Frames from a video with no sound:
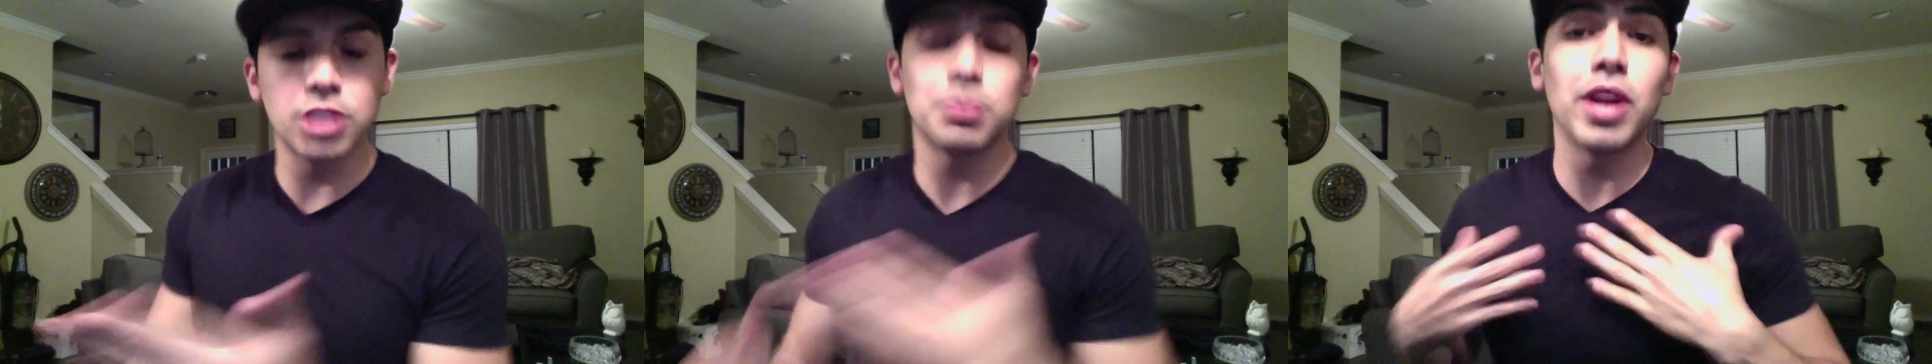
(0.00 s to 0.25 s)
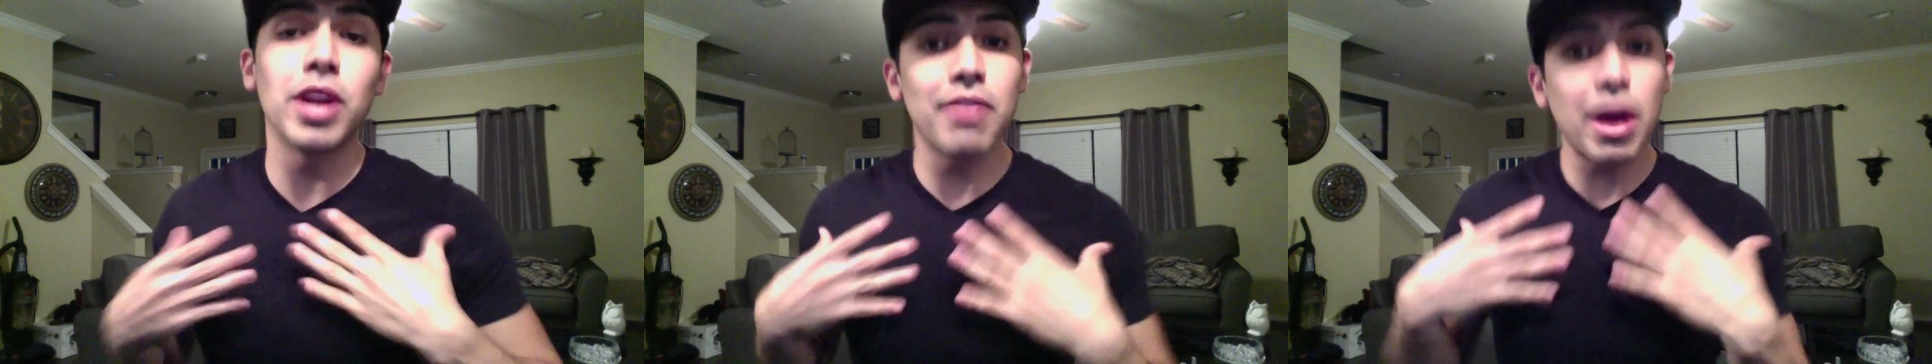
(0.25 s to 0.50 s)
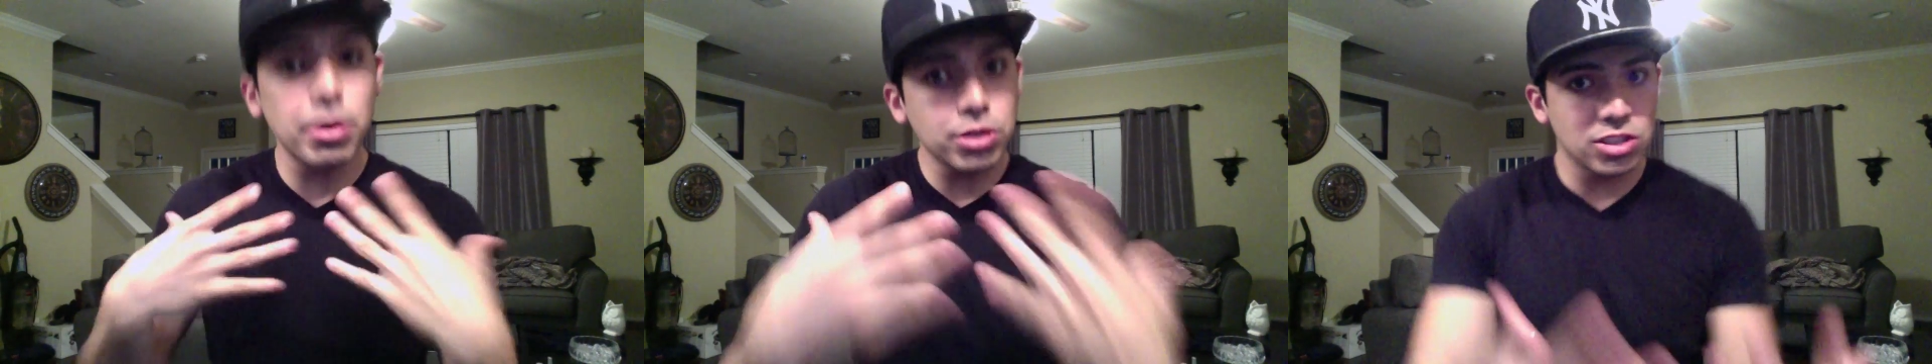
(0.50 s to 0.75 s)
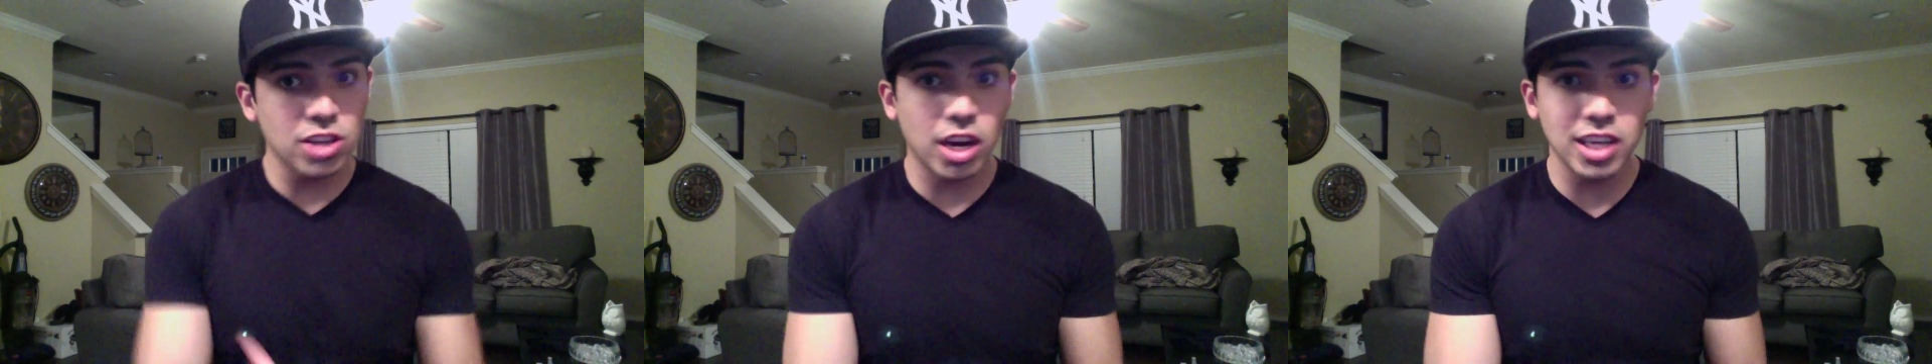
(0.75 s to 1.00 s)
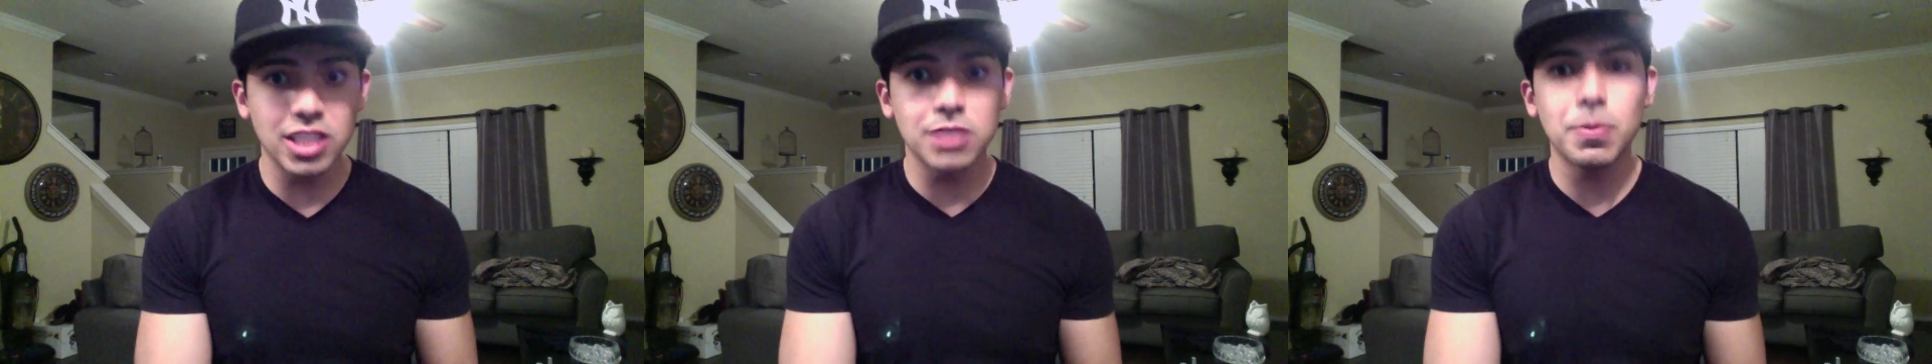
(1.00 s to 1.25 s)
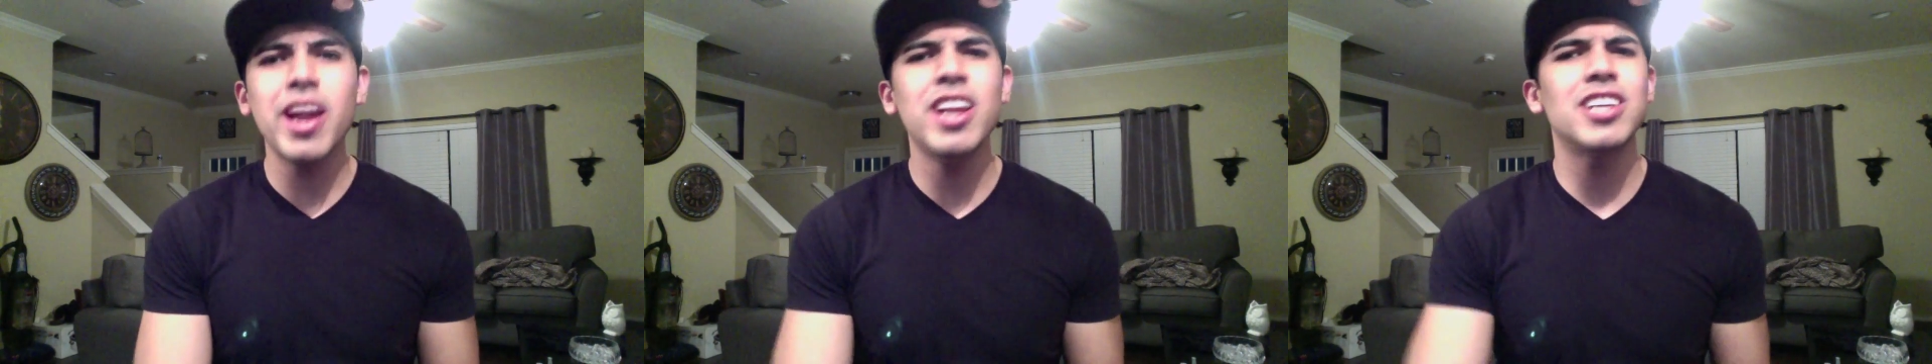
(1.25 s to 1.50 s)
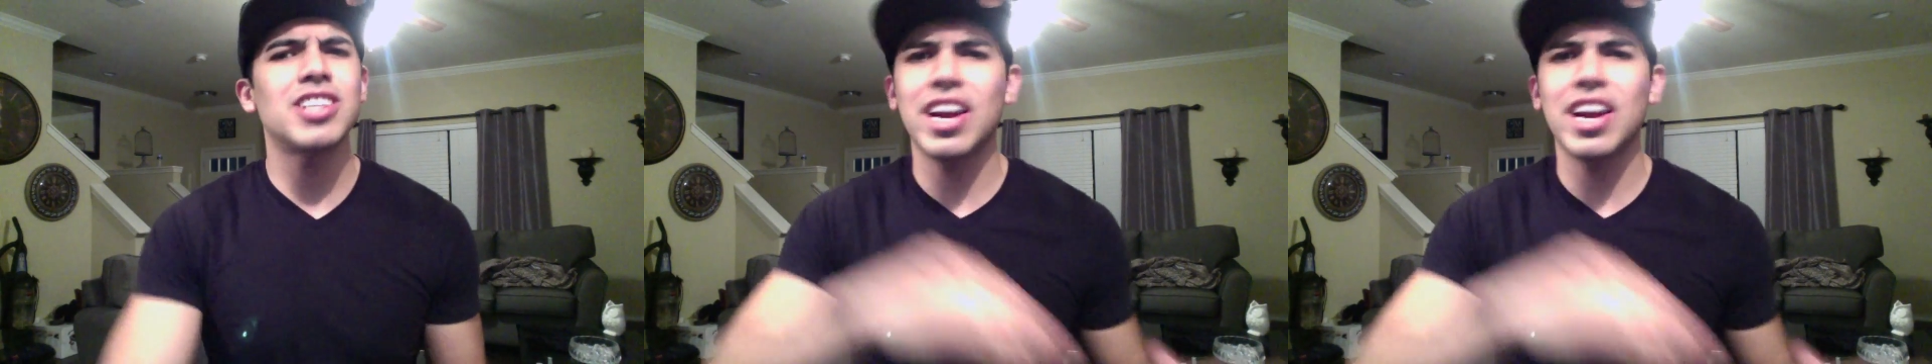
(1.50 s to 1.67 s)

But if I was to talk in Spanish, I